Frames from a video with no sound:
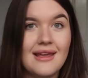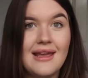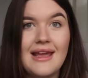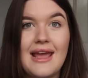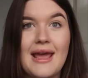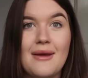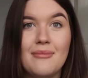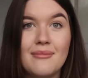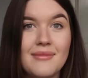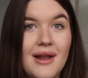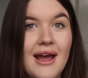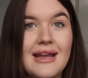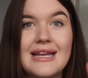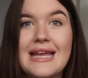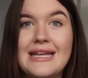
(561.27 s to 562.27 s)
him.
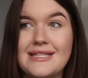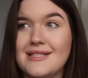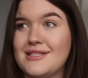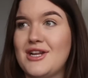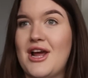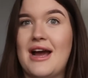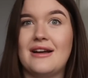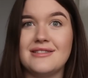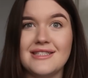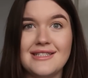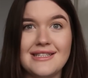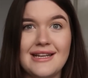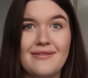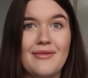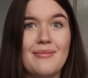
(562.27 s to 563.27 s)
Like, he doesn't know how to
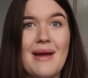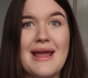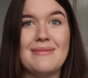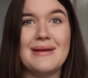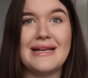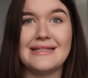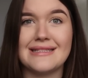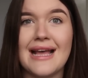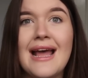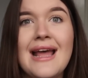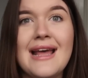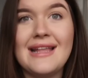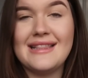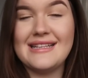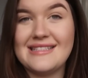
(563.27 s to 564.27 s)
deliver babies.
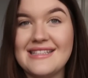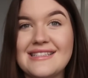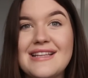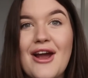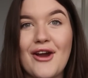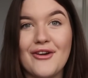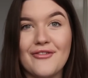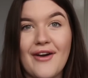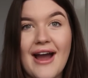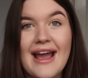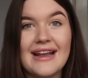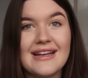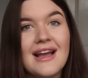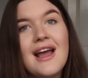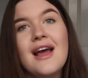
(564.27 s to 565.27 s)
This is
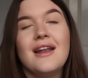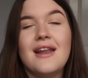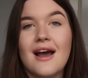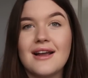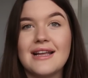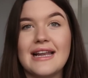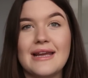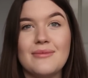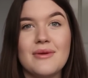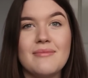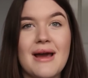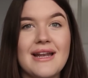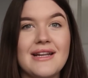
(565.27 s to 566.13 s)
terrifying. Luckily we